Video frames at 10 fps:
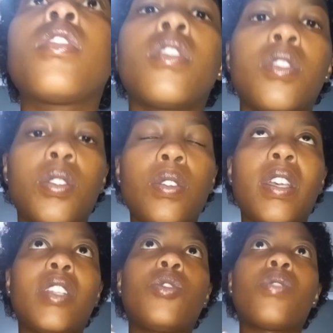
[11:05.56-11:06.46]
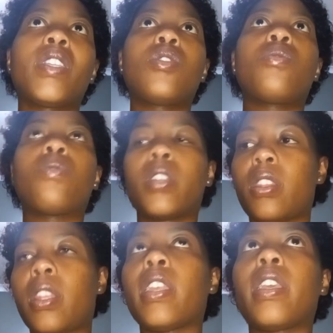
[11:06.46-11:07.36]
So I tried to with
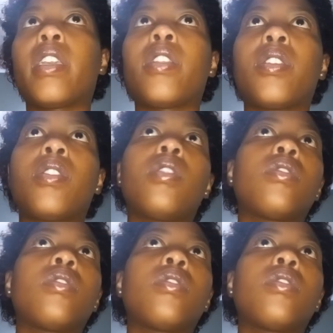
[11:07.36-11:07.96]
the hair.